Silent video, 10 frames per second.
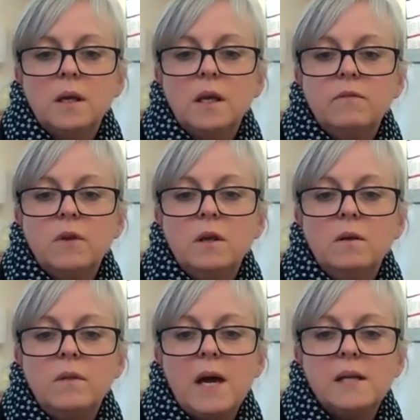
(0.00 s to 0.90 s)
give
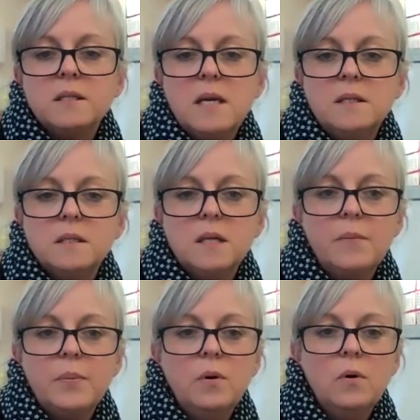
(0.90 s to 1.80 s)
you that heads
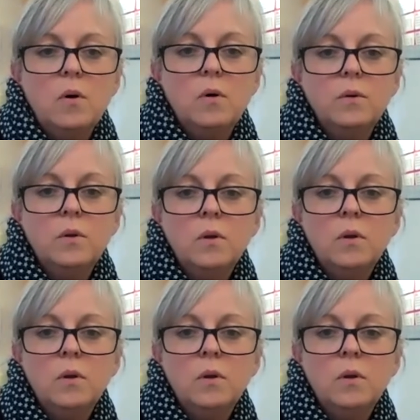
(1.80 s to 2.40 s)
up on